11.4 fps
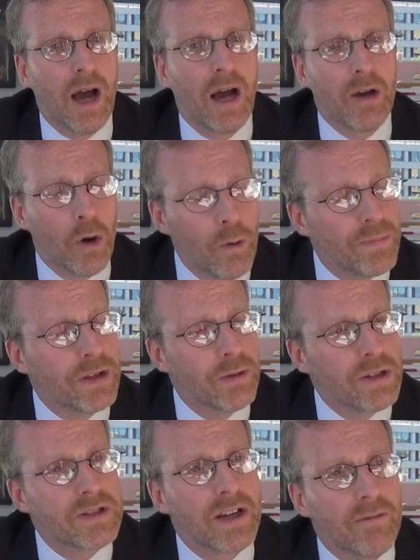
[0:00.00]
I hope the
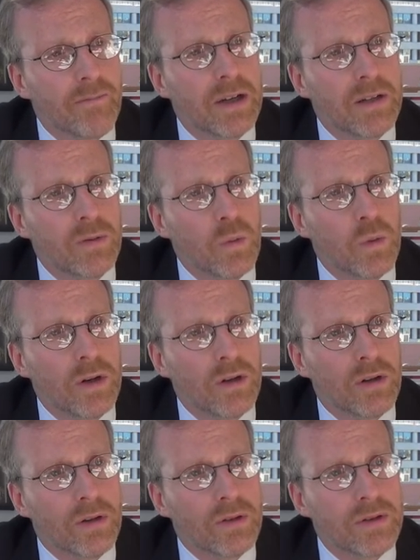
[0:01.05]
U.S. government
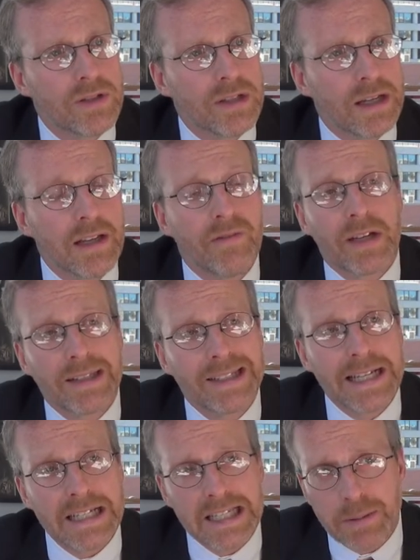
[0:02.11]
will
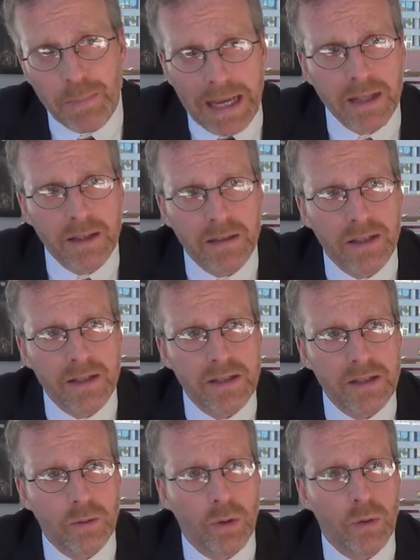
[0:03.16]
significantly expand the
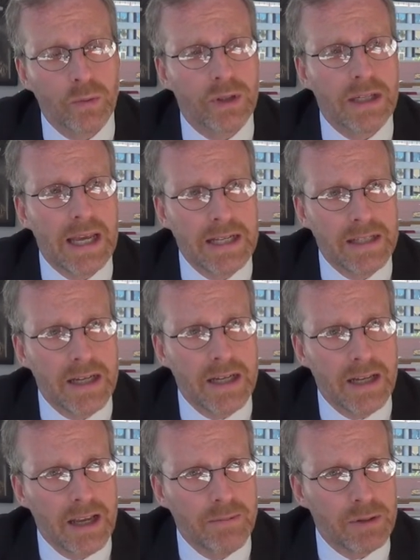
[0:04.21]
list. There were only
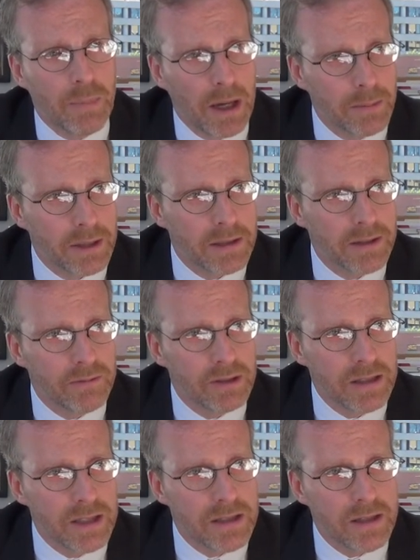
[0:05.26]
18 names publicly
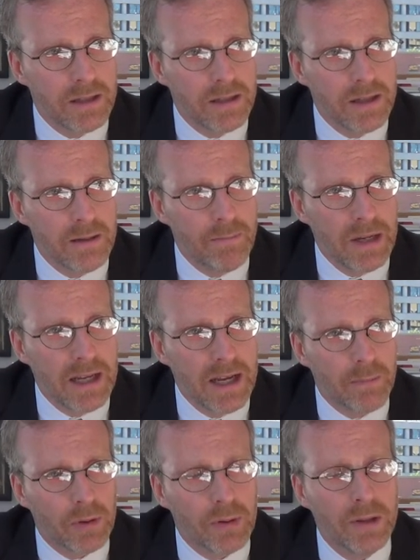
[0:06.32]
released in
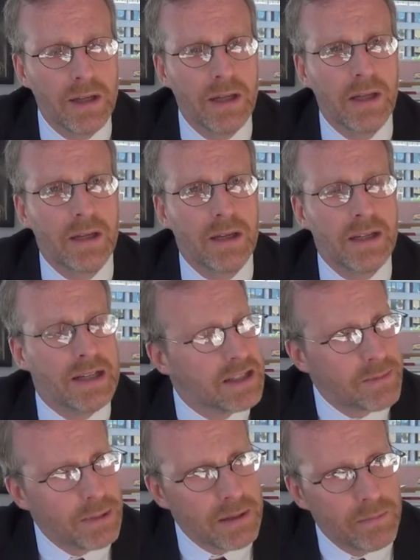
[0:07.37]
mid-April. It
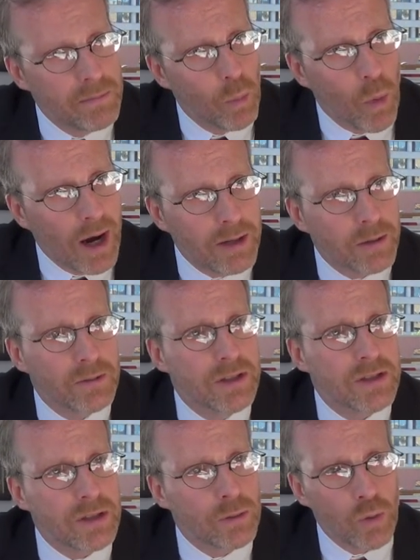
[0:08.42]
needs to be a wider
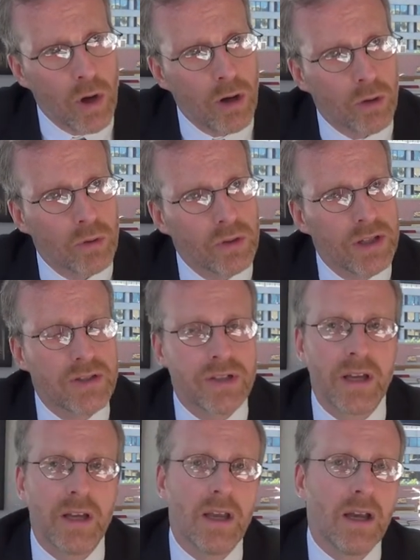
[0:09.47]
list, a longer
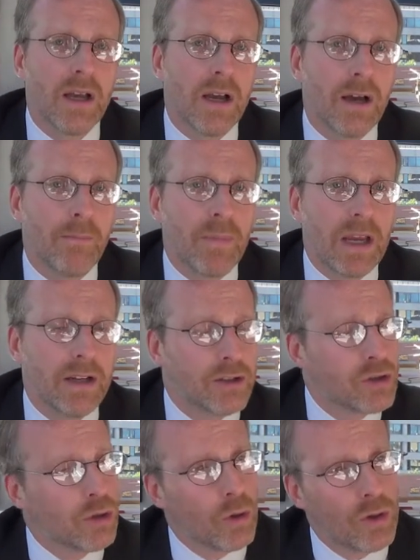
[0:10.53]
list, and it
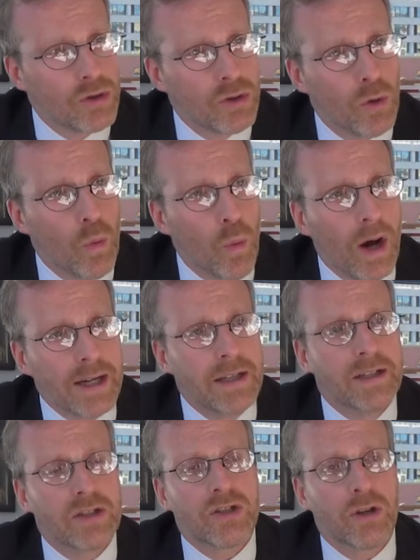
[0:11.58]
should also widen
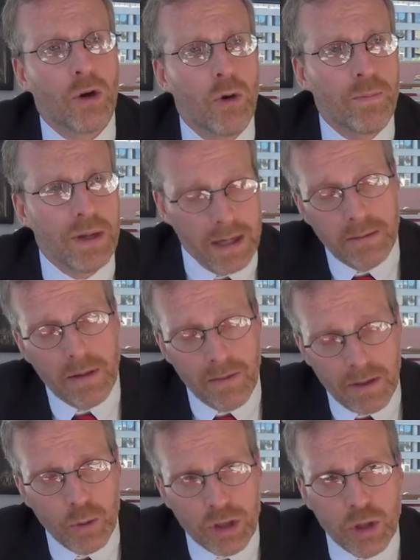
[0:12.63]
its scope.
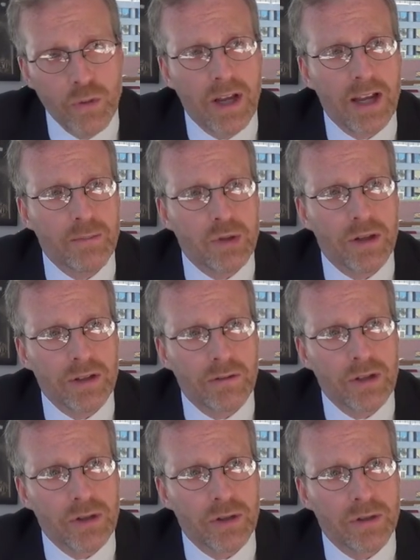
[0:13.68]
And there were 2 names on the
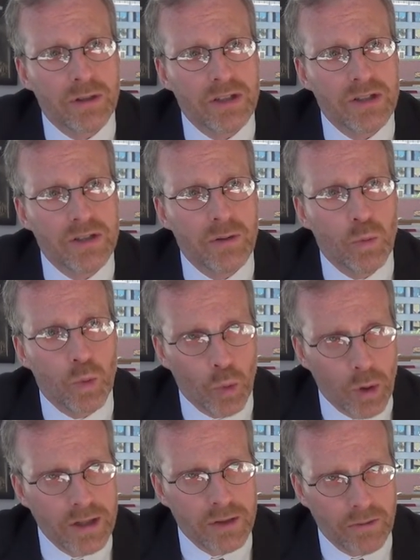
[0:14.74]
original list that
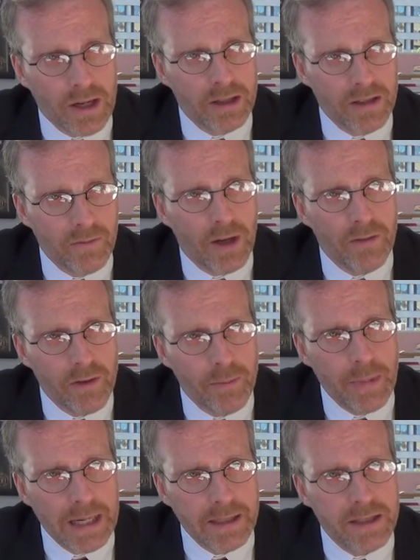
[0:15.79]
weren't directly involved in
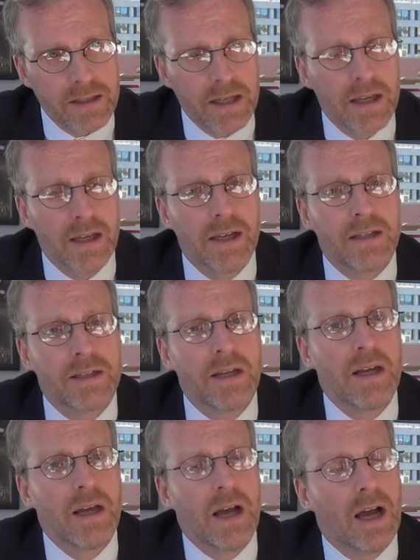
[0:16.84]
the Magnitsky case,
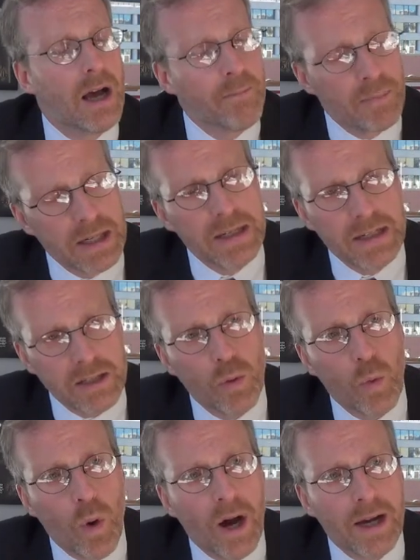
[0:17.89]
but it needs to
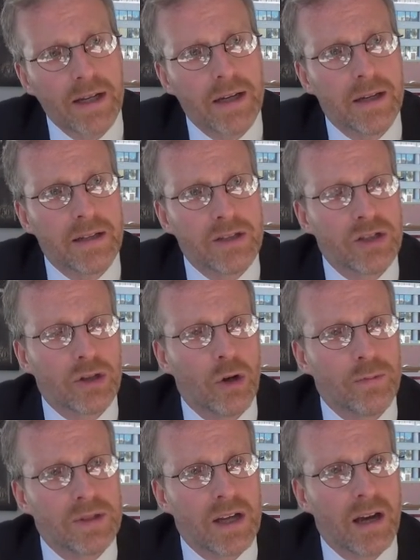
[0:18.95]
widen its
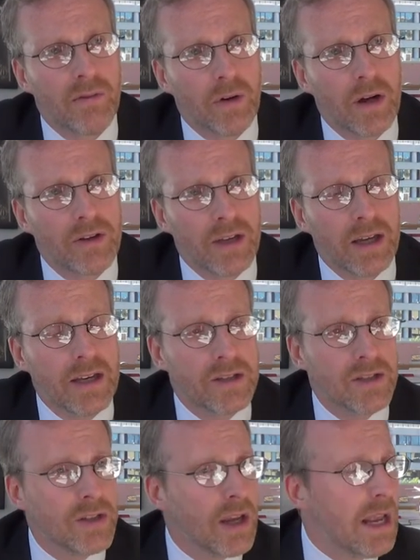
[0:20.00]
scope to cover other
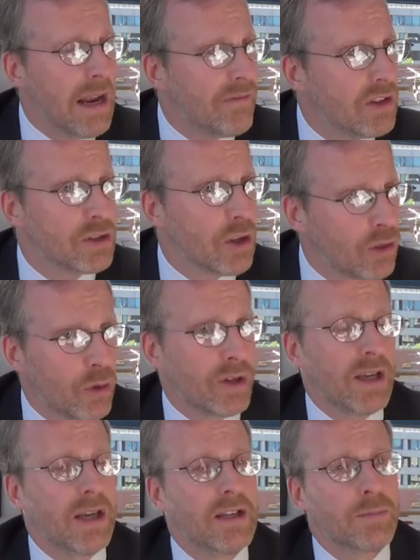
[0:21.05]
cases. If there's a
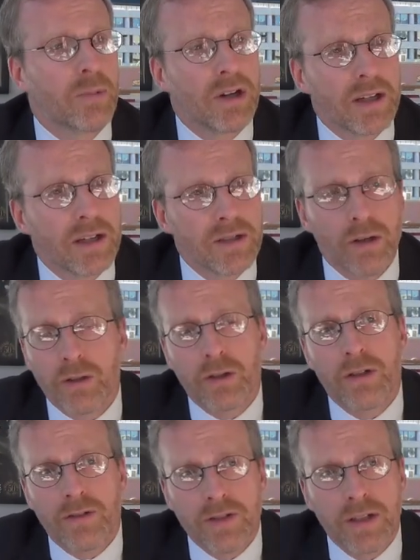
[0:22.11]
3rd case brought against
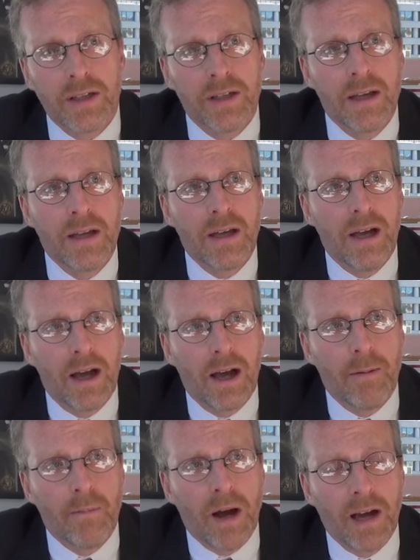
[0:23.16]
Khodorkovsky,
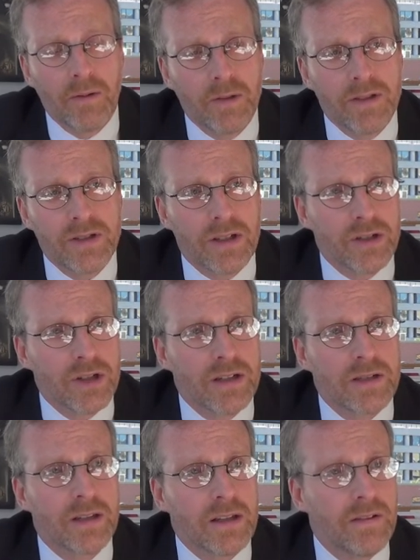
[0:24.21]
I would
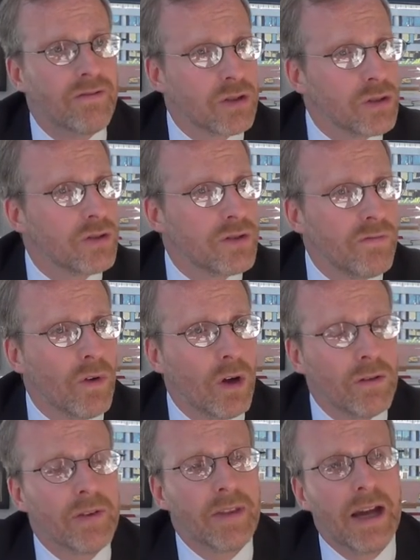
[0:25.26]
suggest that the officials
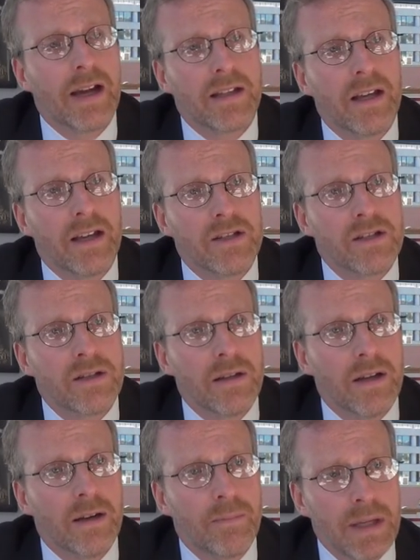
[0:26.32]
involved in that case
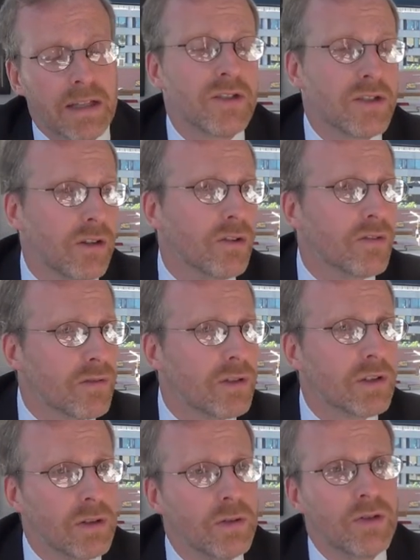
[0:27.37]
be considered for
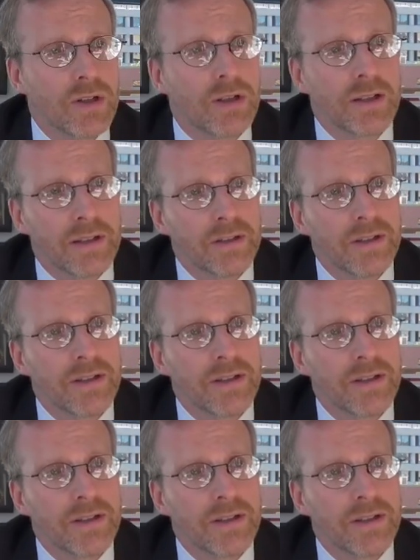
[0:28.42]
inclusion on the